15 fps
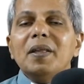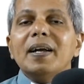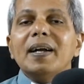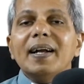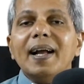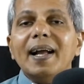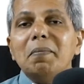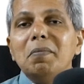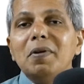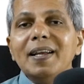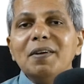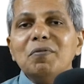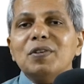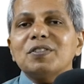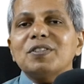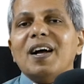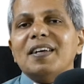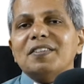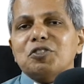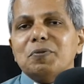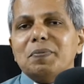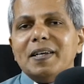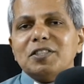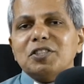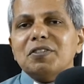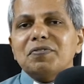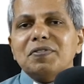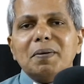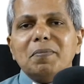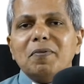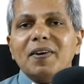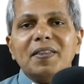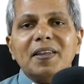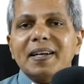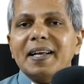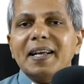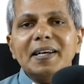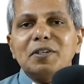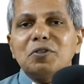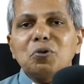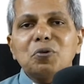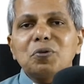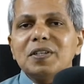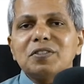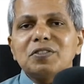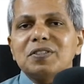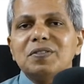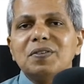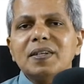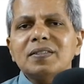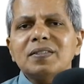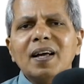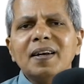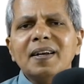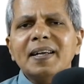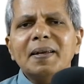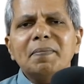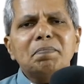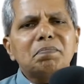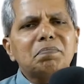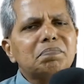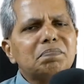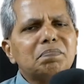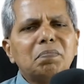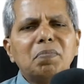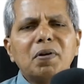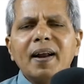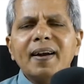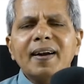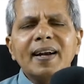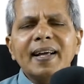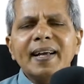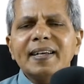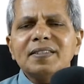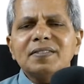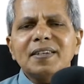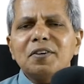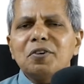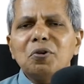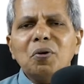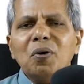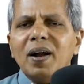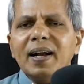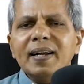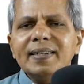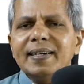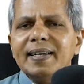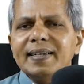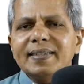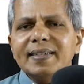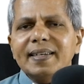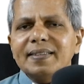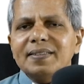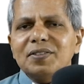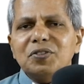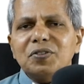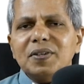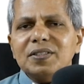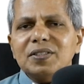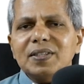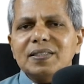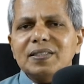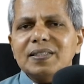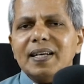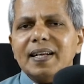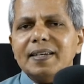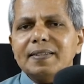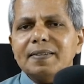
Emilian was asked by Astafia whether he took this dress, and he said, "No, I didn't take the dress," he said.